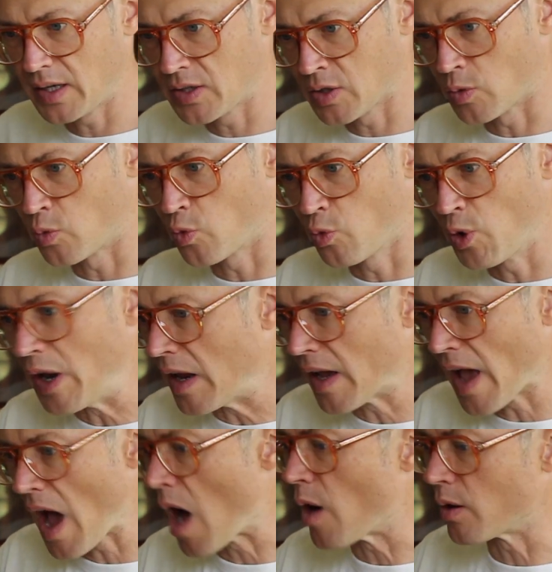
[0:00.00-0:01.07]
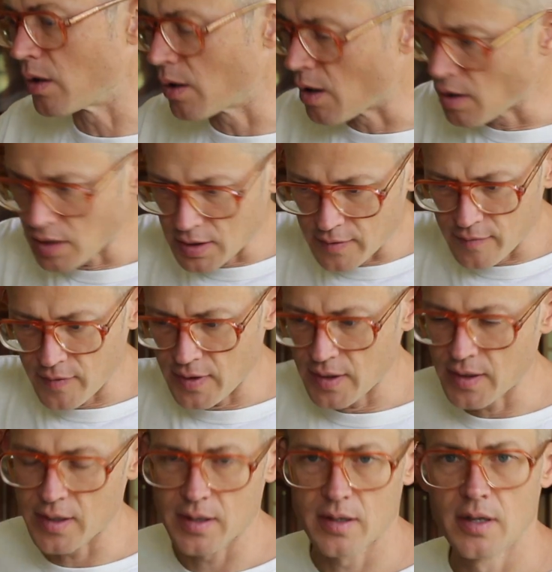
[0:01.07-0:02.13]
to wring out all of
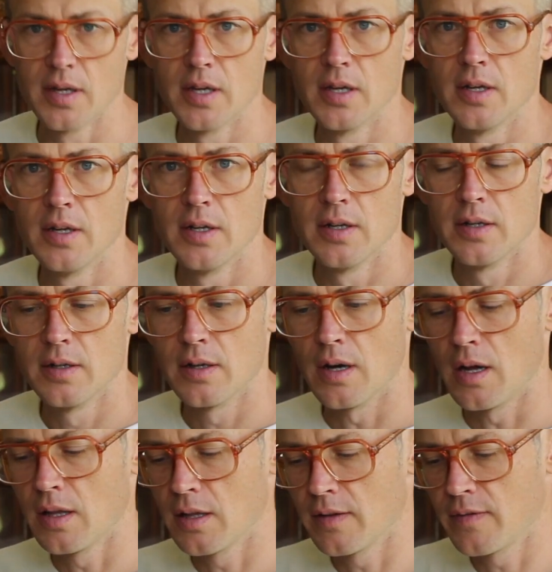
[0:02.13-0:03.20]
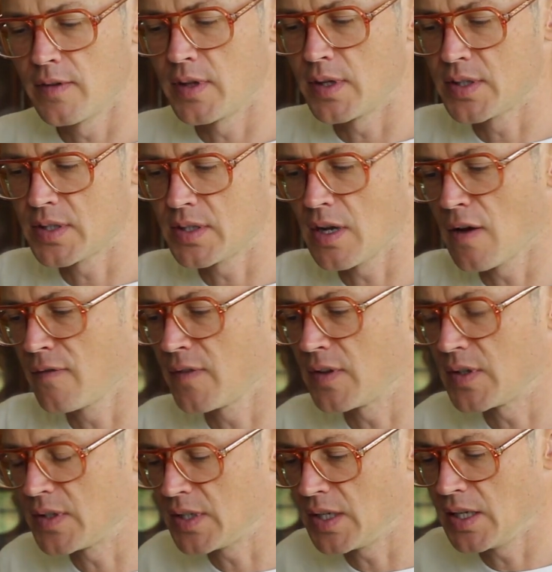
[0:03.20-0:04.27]
the stuff
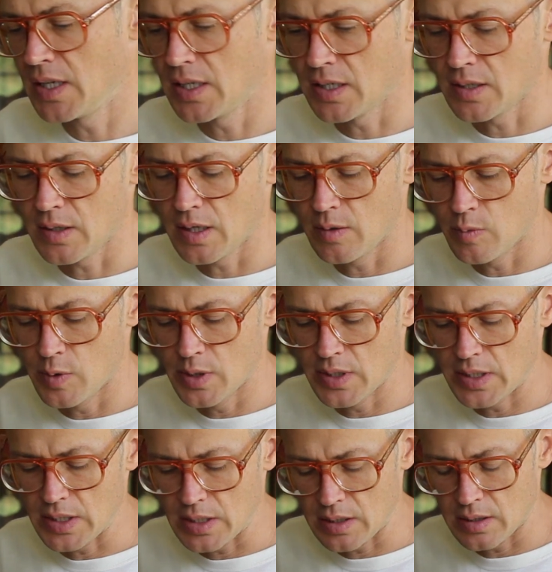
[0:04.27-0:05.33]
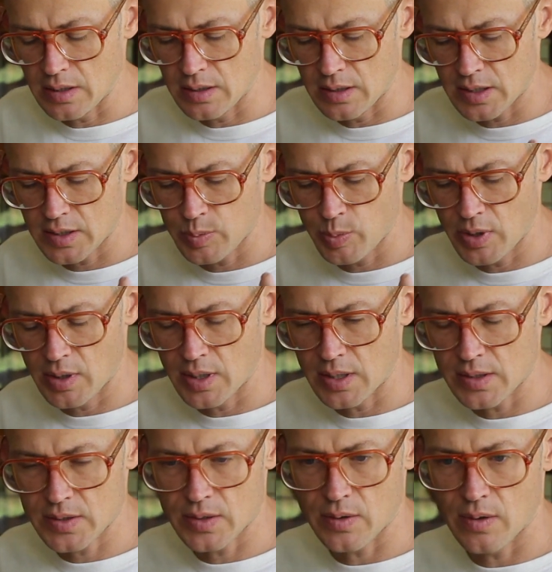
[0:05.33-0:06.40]
in the tea and really
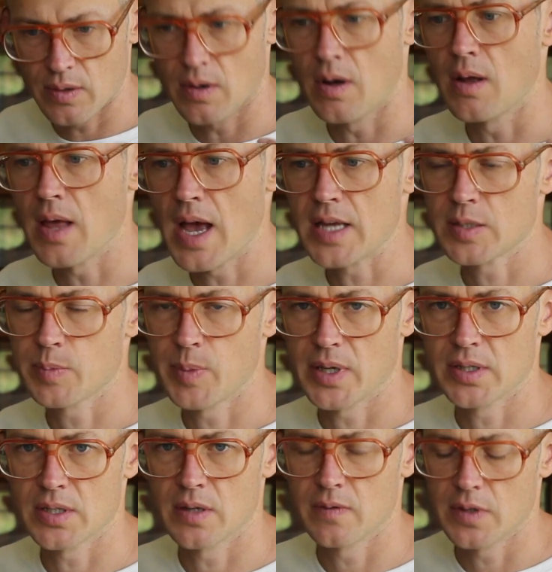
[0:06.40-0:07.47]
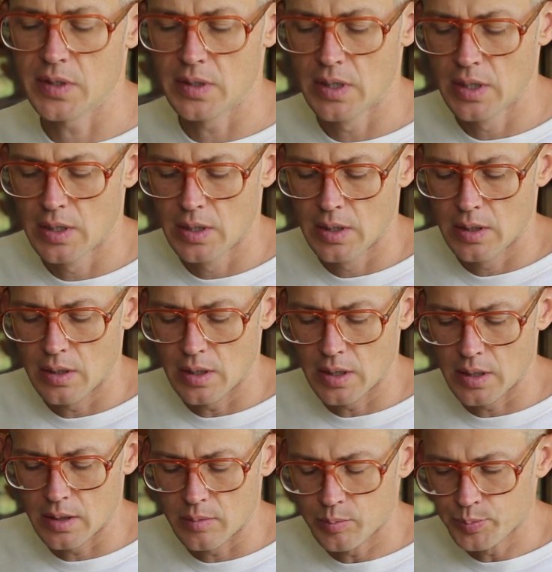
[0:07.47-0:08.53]
experience all aspects of it.
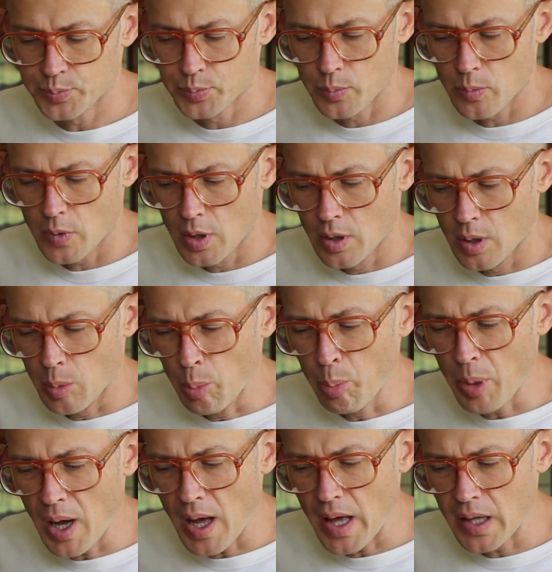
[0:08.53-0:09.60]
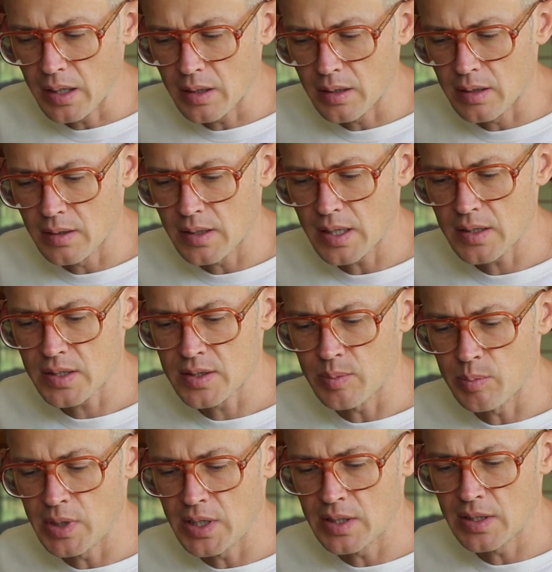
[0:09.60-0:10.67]
But that
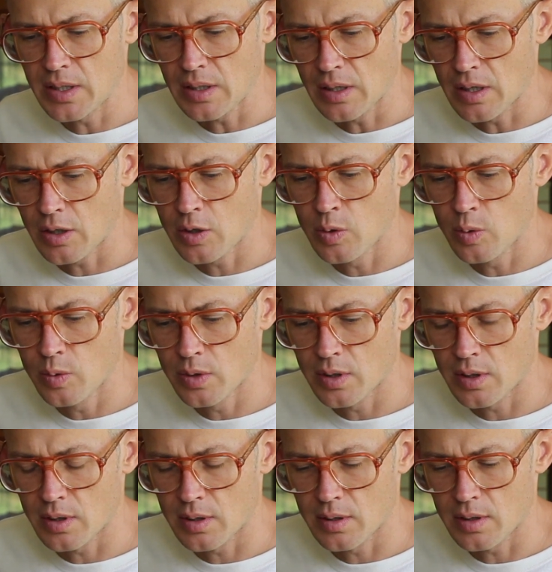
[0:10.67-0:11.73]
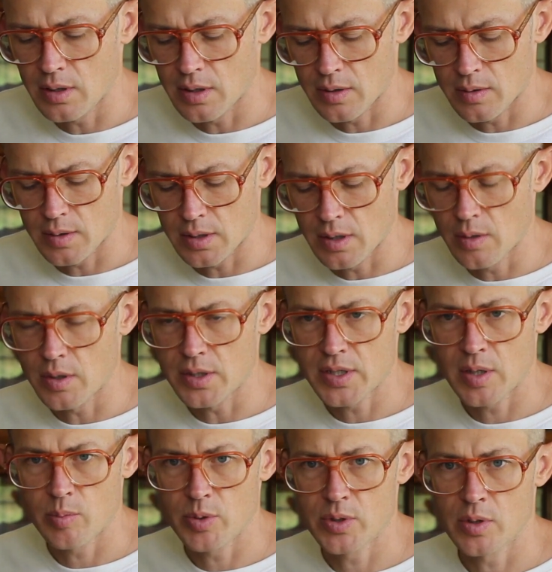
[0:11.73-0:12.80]
doesn't mean that a cooler, lower
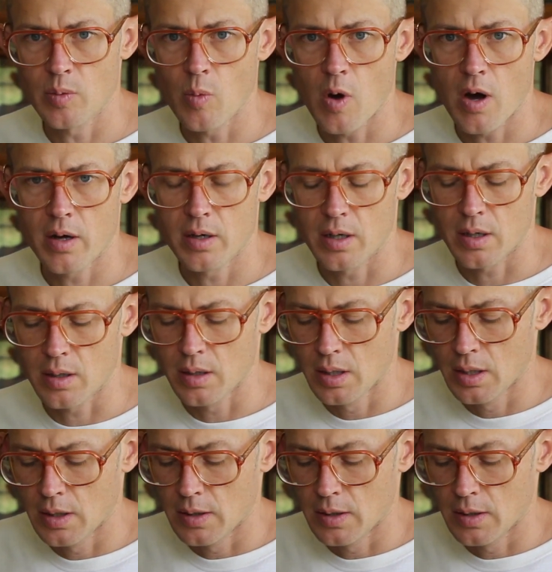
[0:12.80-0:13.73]
temperature water